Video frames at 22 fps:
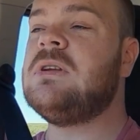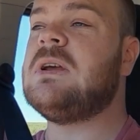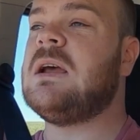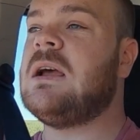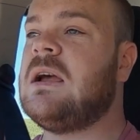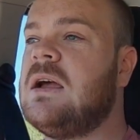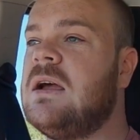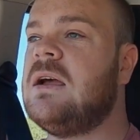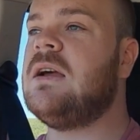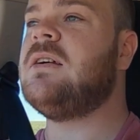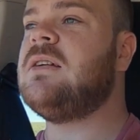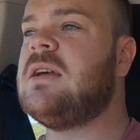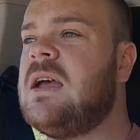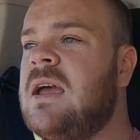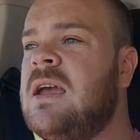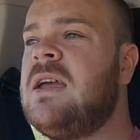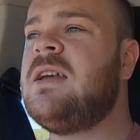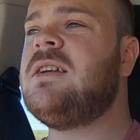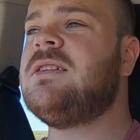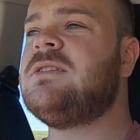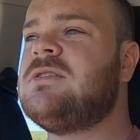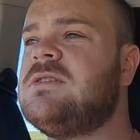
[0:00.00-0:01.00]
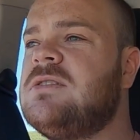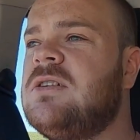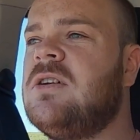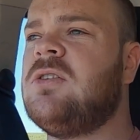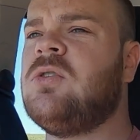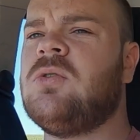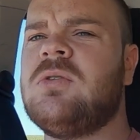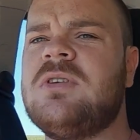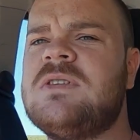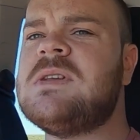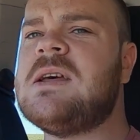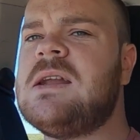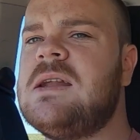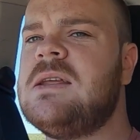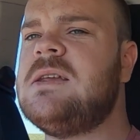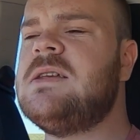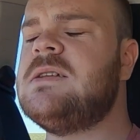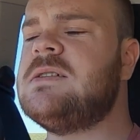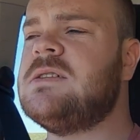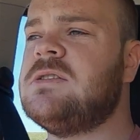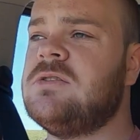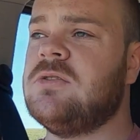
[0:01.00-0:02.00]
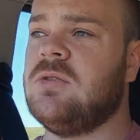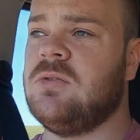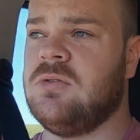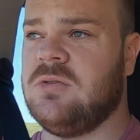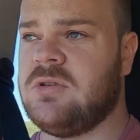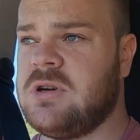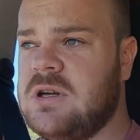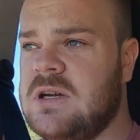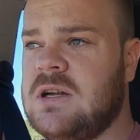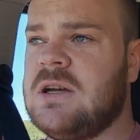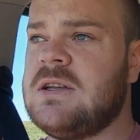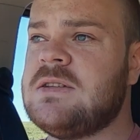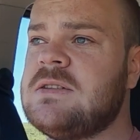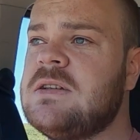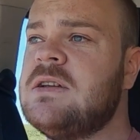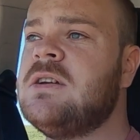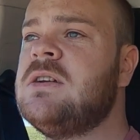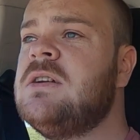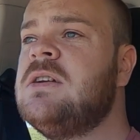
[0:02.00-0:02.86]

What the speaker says: A, it's not always that easy to organize.